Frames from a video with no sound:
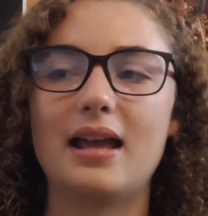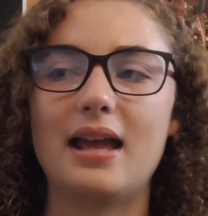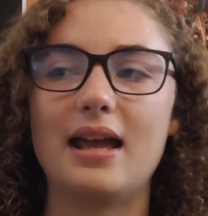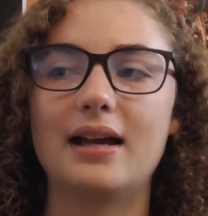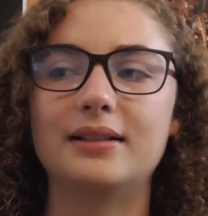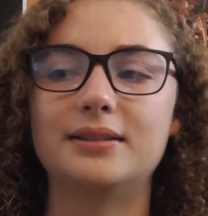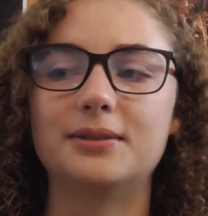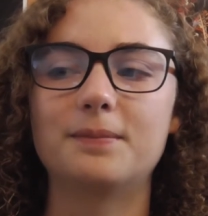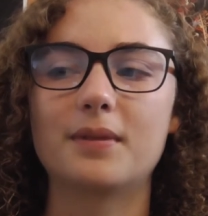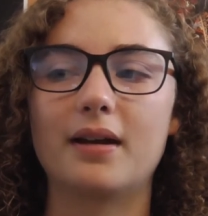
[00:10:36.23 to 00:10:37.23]

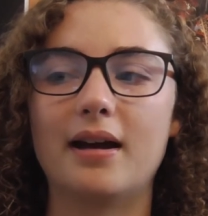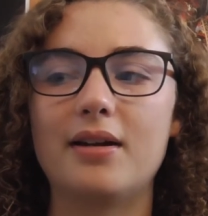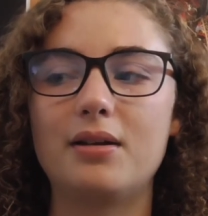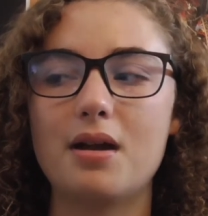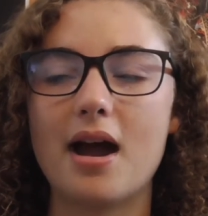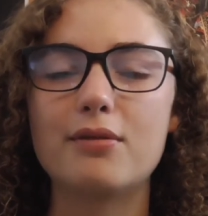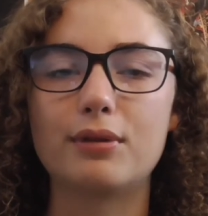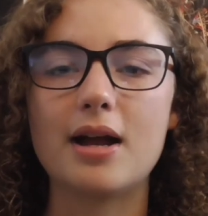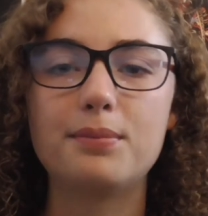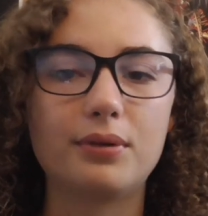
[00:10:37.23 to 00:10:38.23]
And I read